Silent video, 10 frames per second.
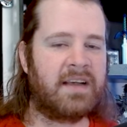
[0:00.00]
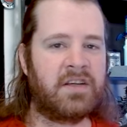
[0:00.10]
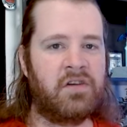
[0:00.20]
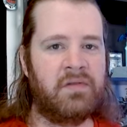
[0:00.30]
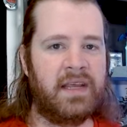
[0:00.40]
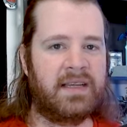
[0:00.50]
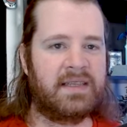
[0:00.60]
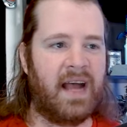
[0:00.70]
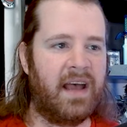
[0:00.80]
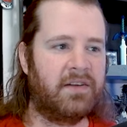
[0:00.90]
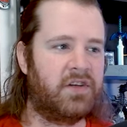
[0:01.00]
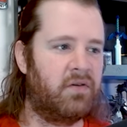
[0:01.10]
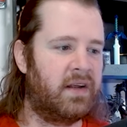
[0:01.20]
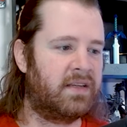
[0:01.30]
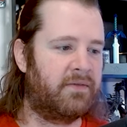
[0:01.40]
a unique style
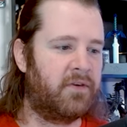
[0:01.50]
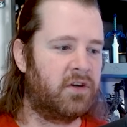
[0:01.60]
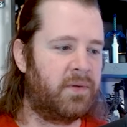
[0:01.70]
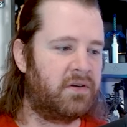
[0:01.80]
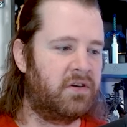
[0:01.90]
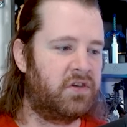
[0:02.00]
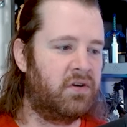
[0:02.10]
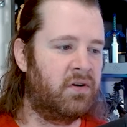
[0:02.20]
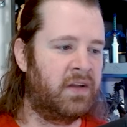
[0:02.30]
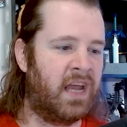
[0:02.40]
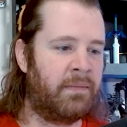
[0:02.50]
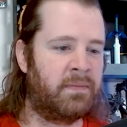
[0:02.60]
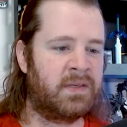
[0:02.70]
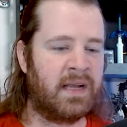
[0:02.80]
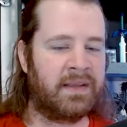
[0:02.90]
to it. It's a first person shooter
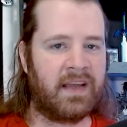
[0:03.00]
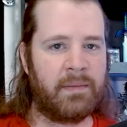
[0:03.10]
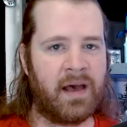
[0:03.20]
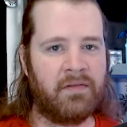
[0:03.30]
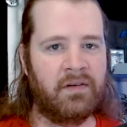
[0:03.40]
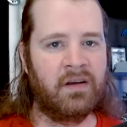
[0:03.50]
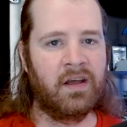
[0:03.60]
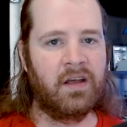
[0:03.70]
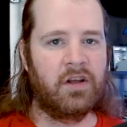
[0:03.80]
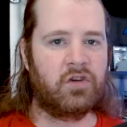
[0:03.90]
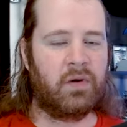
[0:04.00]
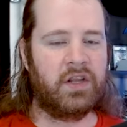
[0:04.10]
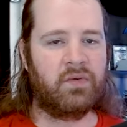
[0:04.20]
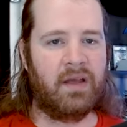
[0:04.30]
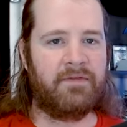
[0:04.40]
game set to come out in twenty
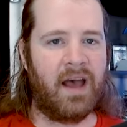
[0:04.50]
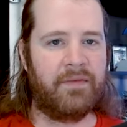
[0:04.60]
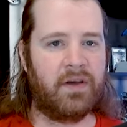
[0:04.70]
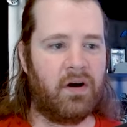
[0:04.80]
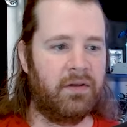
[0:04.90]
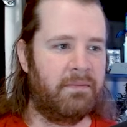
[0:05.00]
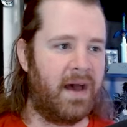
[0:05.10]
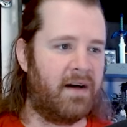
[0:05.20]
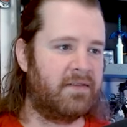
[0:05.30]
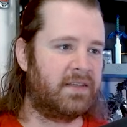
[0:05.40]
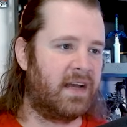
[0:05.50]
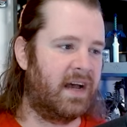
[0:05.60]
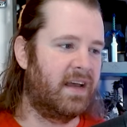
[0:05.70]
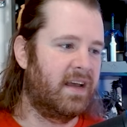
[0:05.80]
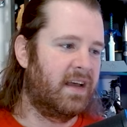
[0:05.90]
twenty-five called Mouse.
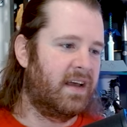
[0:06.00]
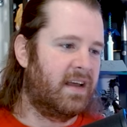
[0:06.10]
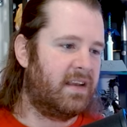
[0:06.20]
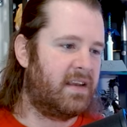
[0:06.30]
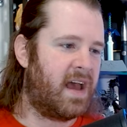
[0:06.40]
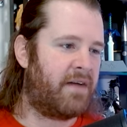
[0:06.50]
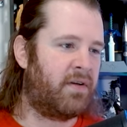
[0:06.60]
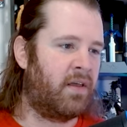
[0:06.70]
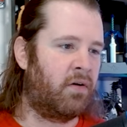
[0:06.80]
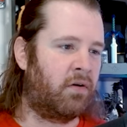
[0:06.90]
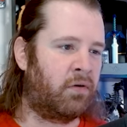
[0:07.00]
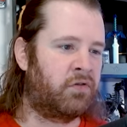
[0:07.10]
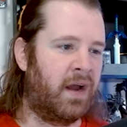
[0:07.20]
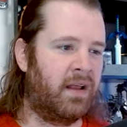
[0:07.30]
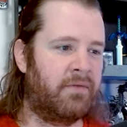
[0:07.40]
Uh, they have a little
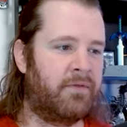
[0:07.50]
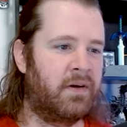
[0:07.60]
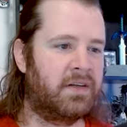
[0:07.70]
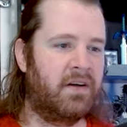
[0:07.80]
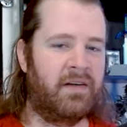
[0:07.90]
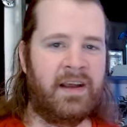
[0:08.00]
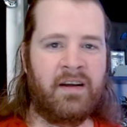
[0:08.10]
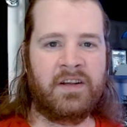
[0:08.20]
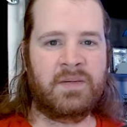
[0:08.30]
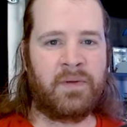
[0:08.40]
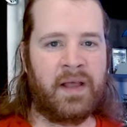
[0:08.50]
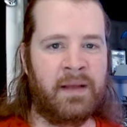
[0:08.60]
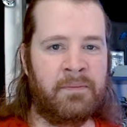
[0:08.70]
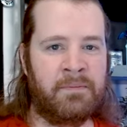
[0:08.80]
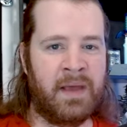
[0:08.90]
trailer for it. So here, I'll just play
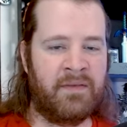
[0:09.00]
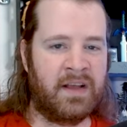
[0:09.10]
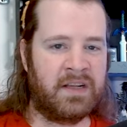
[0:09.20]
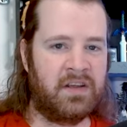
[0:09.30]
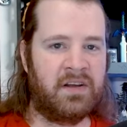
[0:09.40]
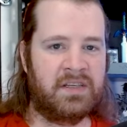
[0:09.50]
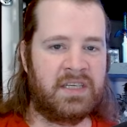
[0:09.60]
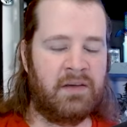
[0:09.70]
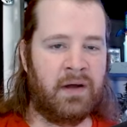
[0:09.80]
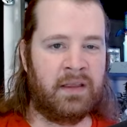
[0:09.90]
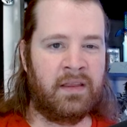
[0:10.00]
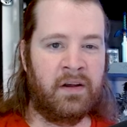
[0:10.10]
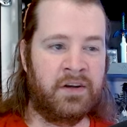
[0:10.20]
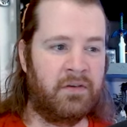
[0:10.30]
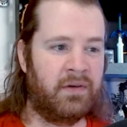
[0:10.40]
a bit of it so you can see what
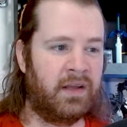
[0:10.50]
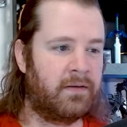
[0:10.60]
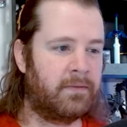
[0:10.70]
they're doing.